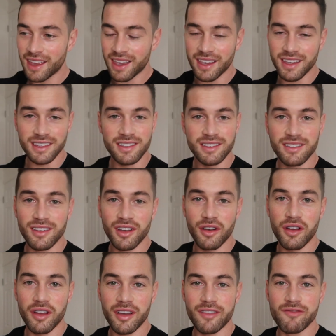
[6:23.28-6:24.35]
it's
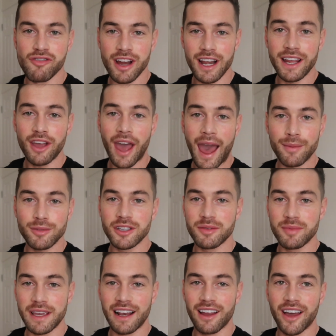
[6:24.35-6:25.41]
really
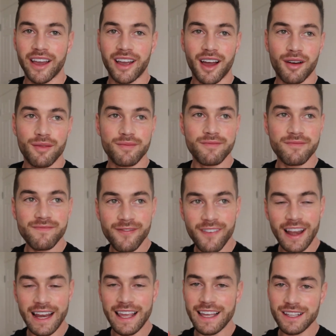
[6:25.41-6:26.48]
captured me. Like, I'm
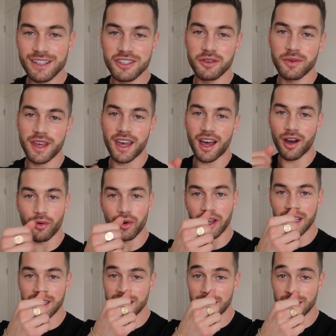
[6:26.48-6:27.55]
really into it, I want
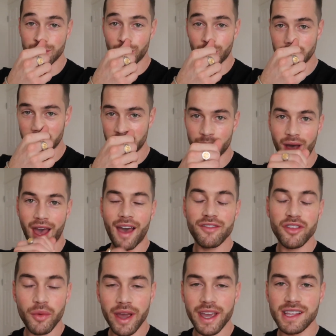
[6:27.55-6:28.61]
to continue to watch it, but I
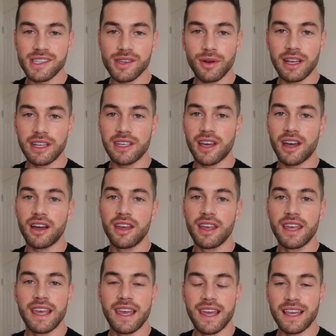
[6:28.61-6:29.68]
have to wait until Lydia
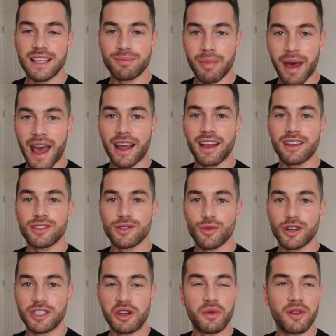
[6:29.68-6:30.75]
is back to
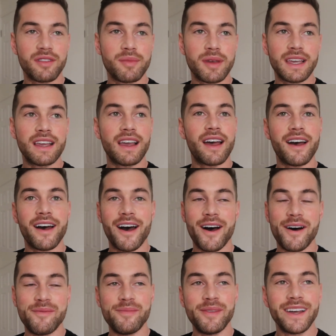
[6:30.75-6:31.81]
watch it with me.
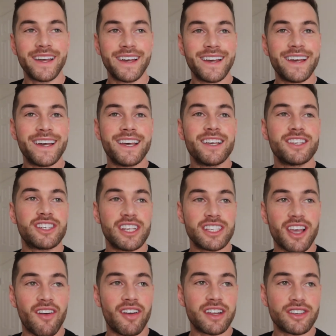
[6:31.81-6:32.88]
She's
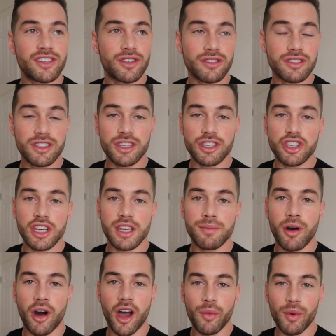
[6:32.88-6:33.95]
currently just gone to the
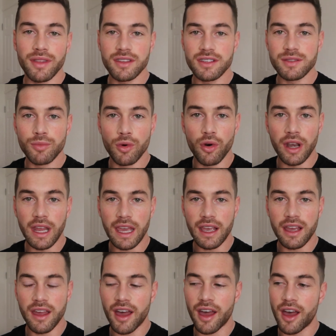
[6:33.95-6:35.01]
gym. I went this
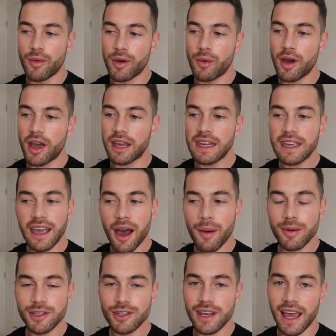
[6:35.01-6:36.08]
morning. We were going to get
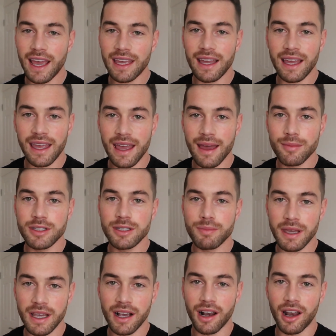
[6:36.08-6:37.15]
up and do an 8 AM
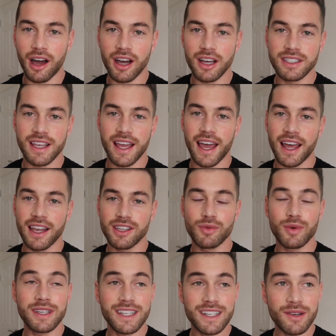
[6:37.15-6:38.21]
spin class and
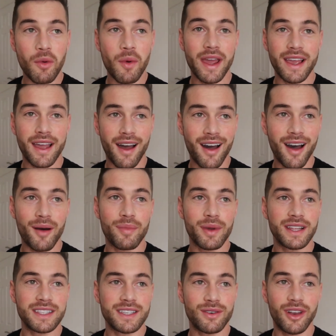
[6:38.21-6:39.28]
we didn't wake up
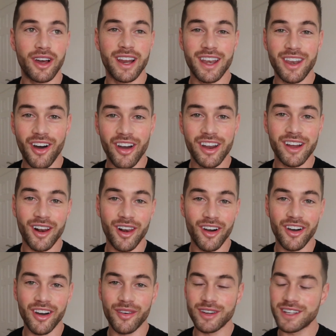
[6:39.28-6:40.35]
until like 9
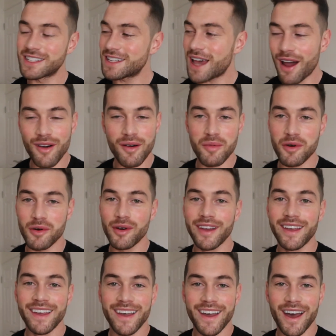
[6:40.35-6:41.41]
o'clock, which is terrible.
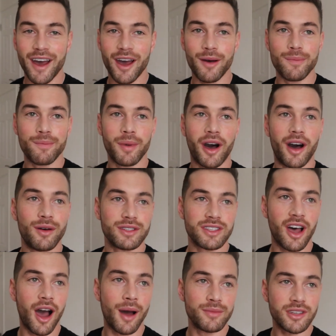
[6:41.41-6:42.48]
But I was
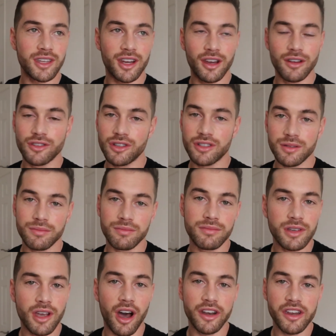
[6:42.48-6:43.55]
like, I'm just going to go and do
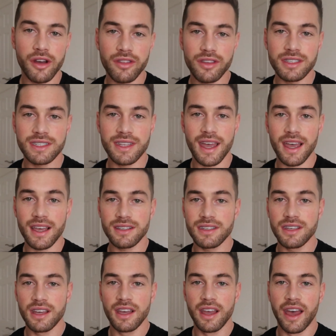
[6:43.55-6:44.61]
some cardio on the
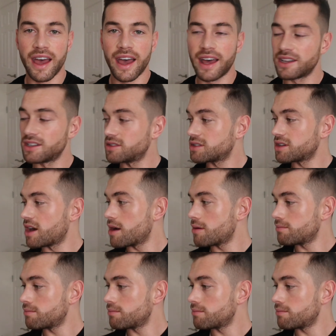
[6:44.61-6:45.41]
stairs, and